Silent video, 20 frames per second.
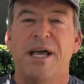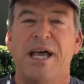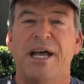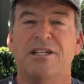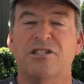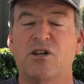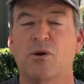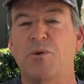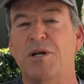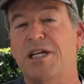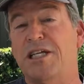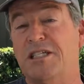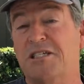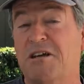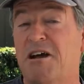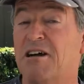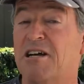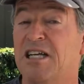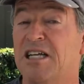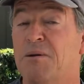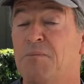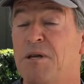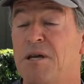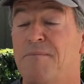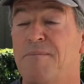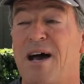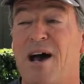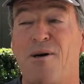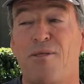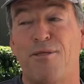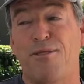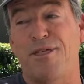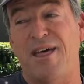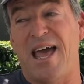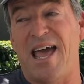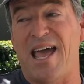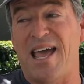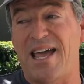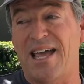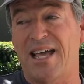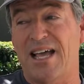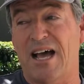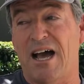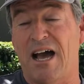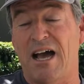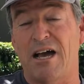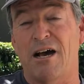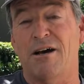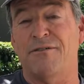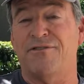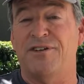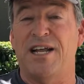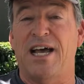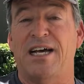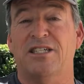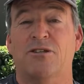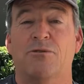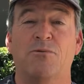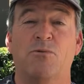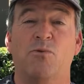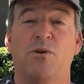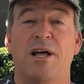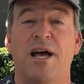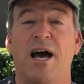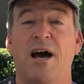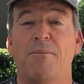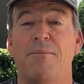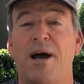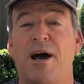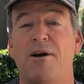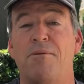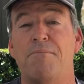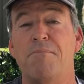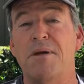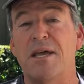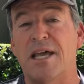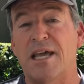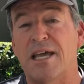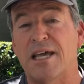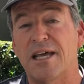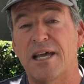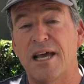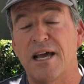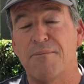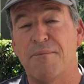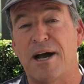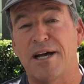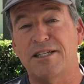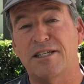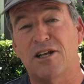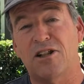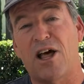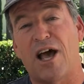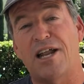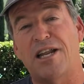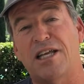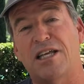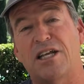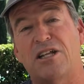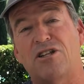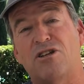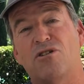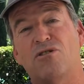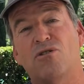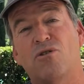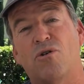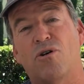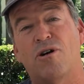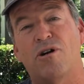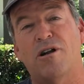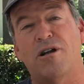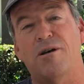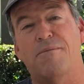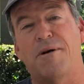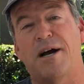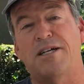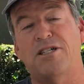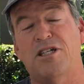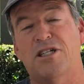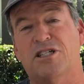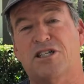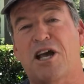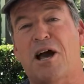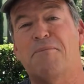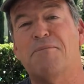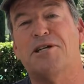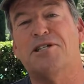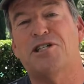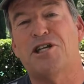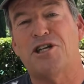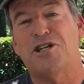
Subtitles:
And so when he's talking to me about they, I often ask him, well, how about me? Am I delighting in you, Lord? Am I just coming